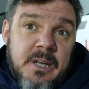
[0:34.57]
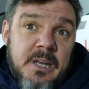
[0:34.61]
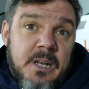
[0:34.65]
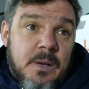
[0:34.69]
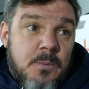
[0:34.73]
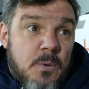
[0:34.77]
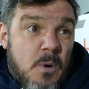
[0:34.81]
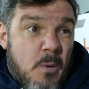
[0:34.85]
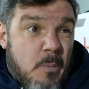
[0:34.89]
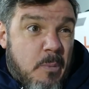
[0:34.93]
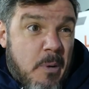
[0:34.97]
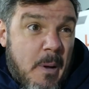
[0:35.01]
You
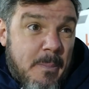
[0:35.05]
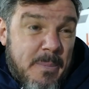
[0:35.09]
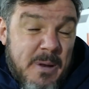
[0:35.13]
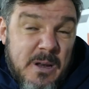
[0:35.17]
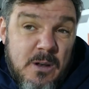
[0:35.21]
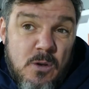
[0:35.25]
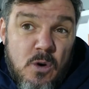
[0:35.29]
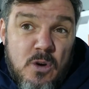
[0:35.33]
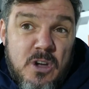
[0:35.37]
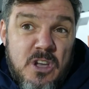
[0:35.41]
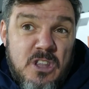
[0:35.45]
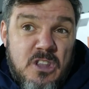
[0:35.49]
know, we were
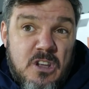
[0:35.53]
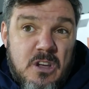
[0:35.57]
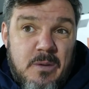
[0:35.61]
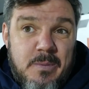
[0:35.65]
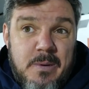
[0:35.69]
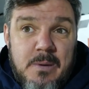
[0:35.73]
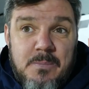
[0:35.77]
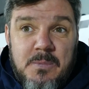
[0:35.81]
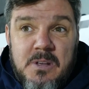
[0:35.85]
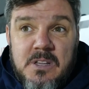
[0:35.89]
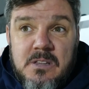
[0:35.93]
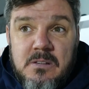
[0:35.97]
probably lucky to
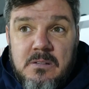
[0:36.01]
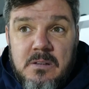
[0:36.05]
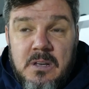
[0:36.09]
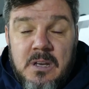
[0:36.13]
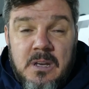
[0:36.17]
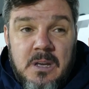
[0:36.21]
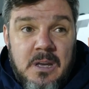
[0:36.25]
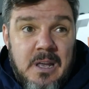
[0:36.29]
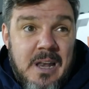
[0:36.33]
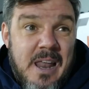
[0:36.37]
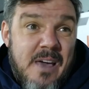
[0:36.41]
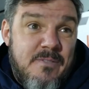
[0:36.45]
come in
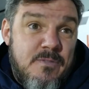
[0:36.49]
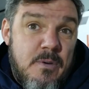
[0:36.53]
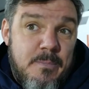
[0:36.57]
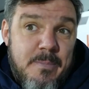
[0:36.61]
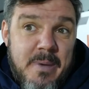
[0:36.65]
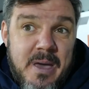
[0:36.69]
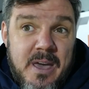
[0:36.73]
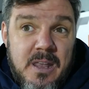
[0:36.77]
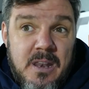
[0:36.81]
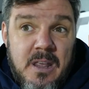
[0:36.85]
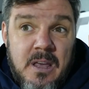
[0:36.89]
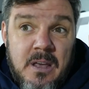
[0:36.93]
with
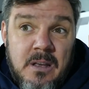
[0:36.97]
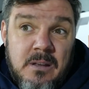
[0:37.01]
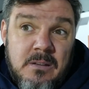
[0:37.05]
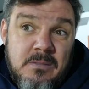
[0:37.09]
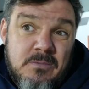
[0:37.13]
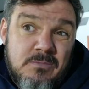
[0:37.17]
11 men.